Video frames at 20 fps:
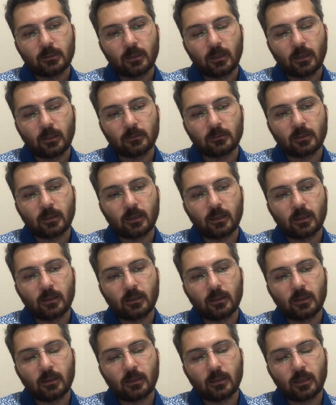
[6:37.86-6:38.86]
And
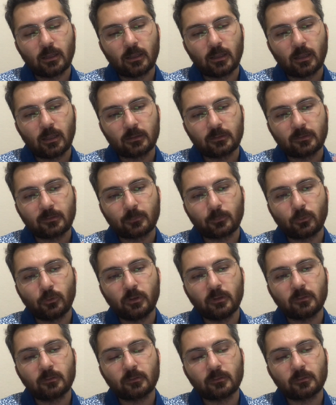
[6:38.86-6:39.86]
at this
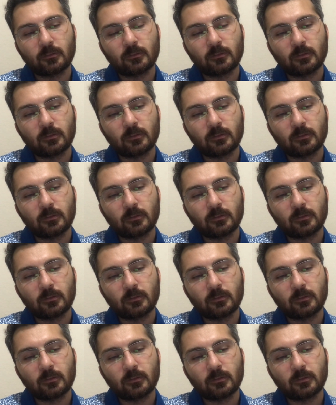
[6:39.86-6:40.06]
point,